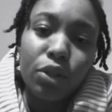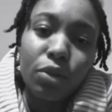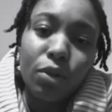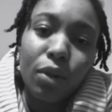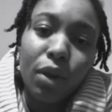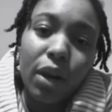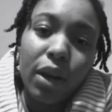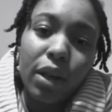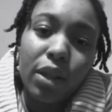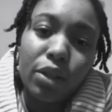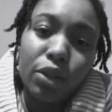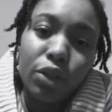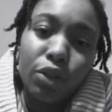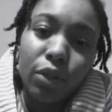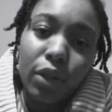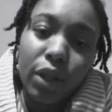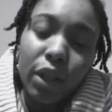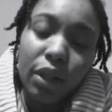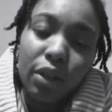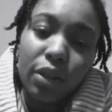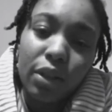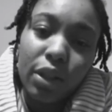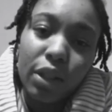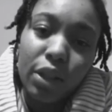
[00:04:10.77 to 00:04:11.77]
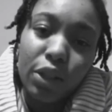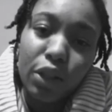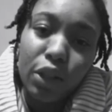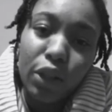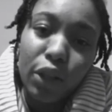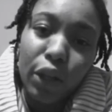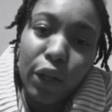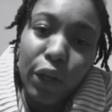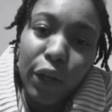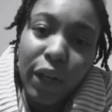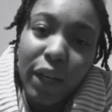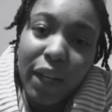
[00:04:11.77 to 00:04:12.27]
are enjoying your digital
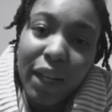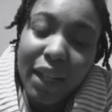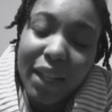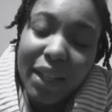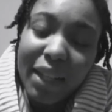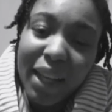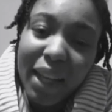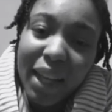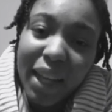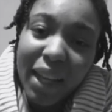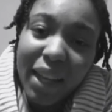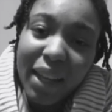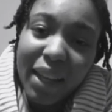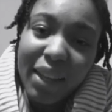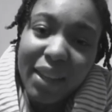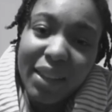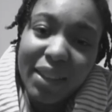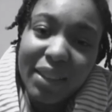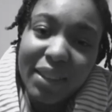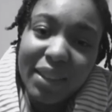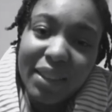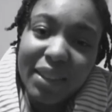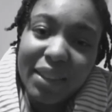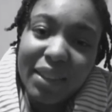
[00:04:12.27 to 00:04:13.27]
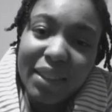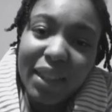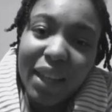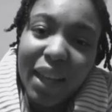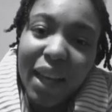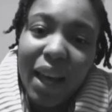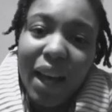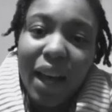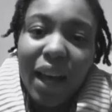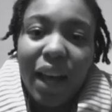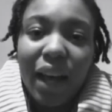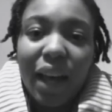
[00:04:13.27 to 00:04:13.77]
learning days.
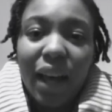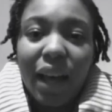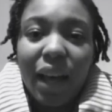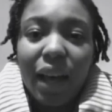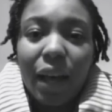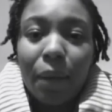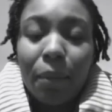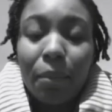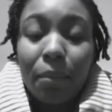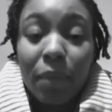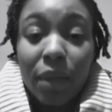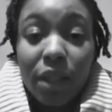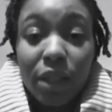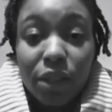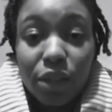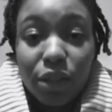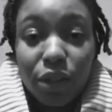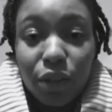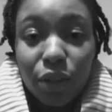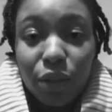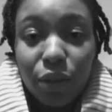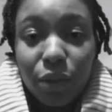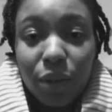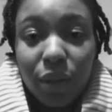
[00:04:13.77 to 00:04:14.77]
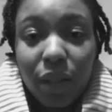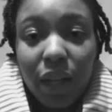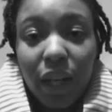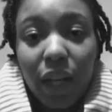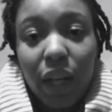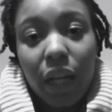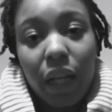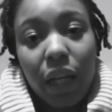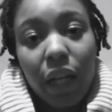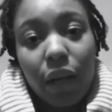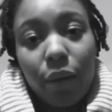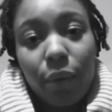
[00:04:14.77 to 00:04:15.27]
I miss you and I
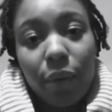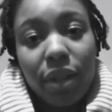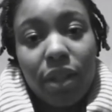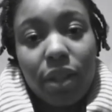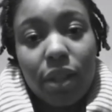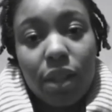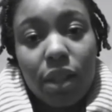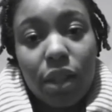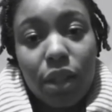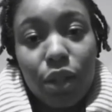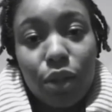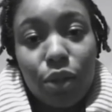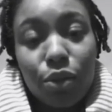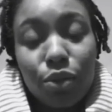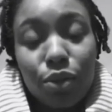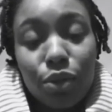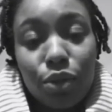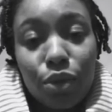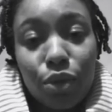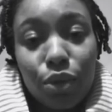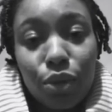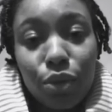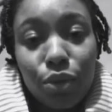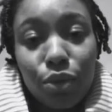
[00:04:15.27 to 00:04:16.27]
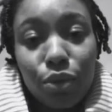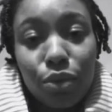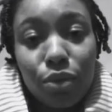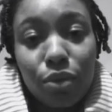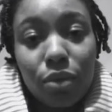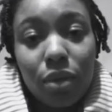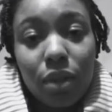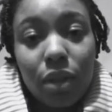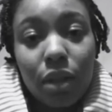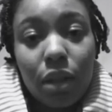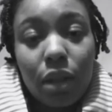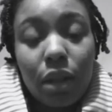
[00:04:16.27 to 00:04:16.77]
cannot wait to see you
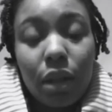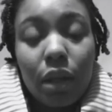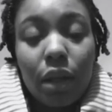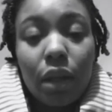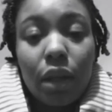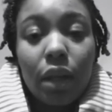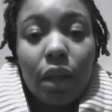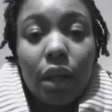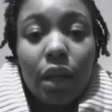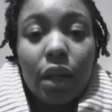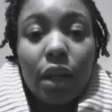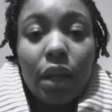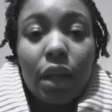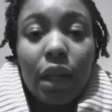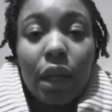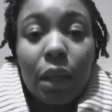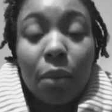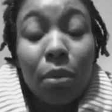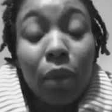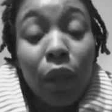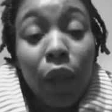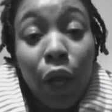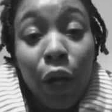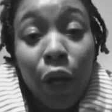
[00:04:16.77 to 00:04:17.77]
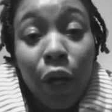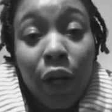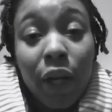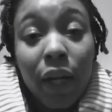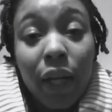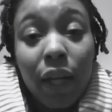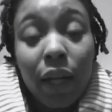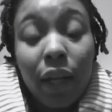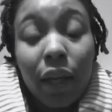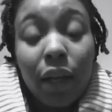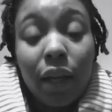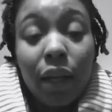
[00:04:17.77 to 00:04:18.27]
soon. Keep
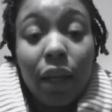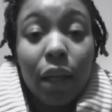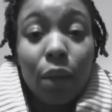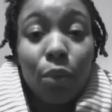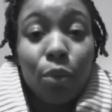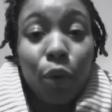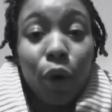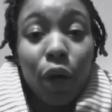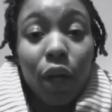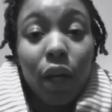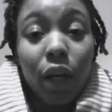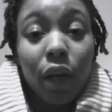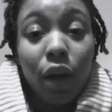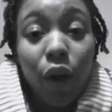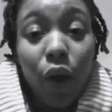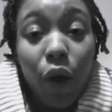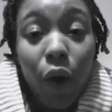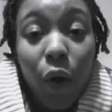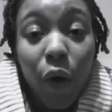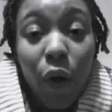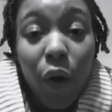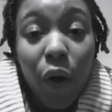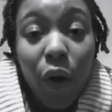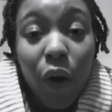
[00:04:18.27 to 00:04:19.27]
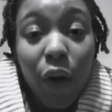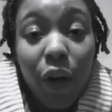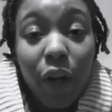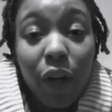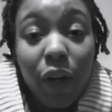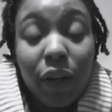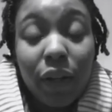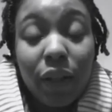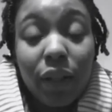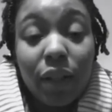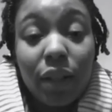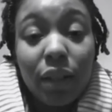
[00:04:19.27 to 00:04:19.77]
learning, keep working
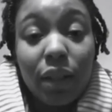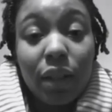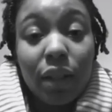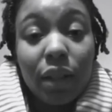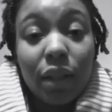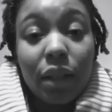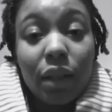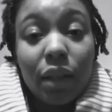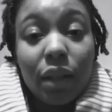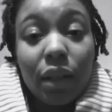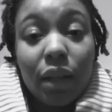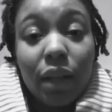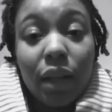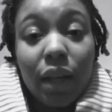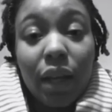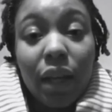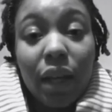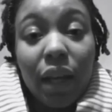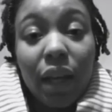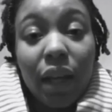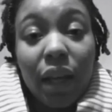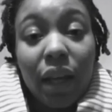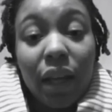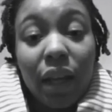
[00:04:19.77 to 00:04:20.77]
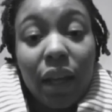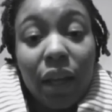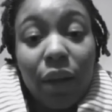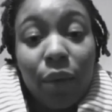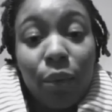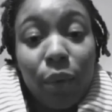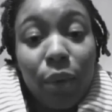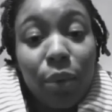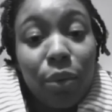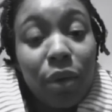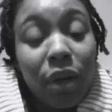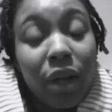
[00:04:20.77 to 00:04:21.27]
hard, and
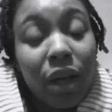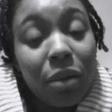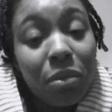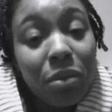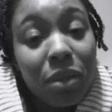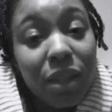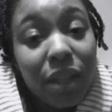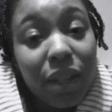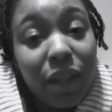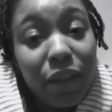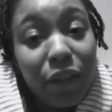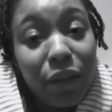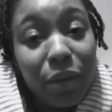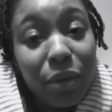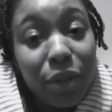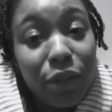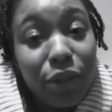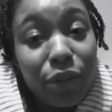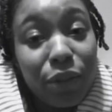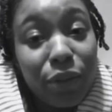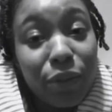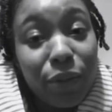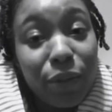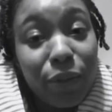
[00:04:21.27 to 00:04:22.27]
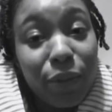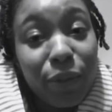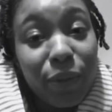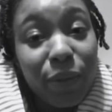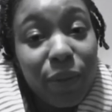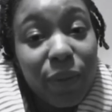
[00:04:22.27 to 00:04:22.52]
we will come together soon.